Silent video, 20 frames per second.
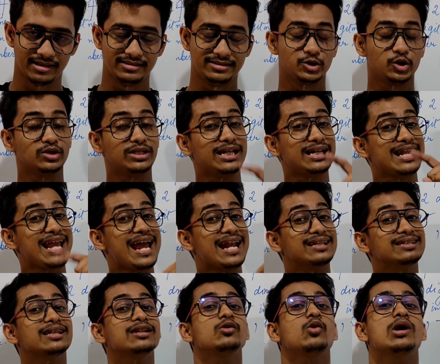So that
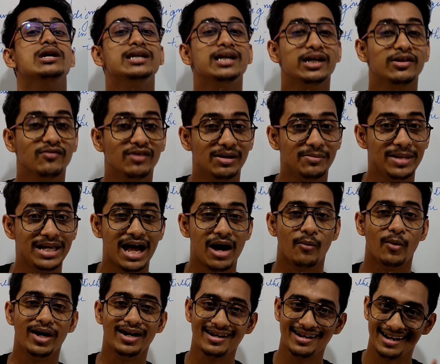another quantity will be
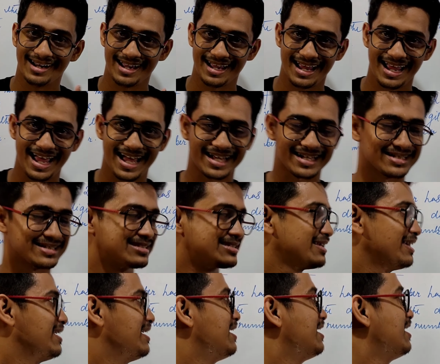our x.